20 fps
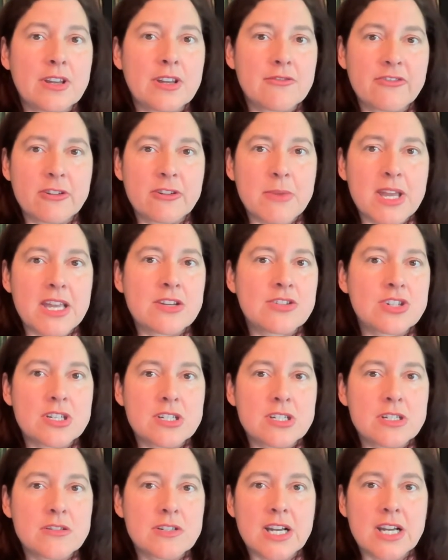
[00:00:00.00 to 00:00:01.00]

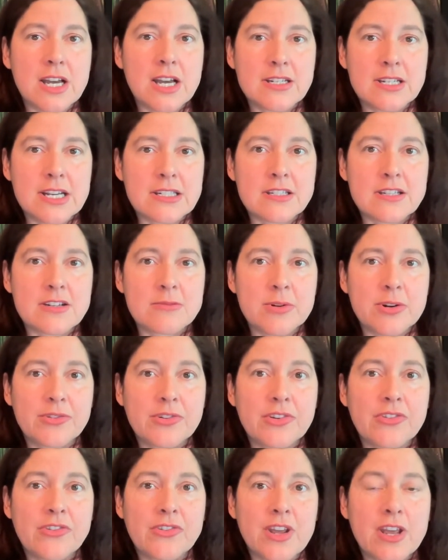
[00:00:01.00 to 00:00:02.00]
information to a contact center
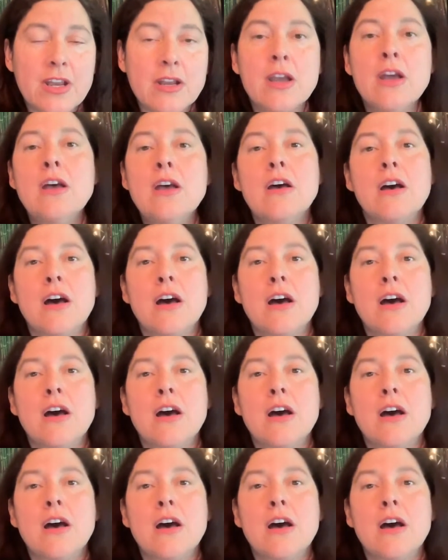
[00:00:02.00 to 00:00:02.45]
person saying,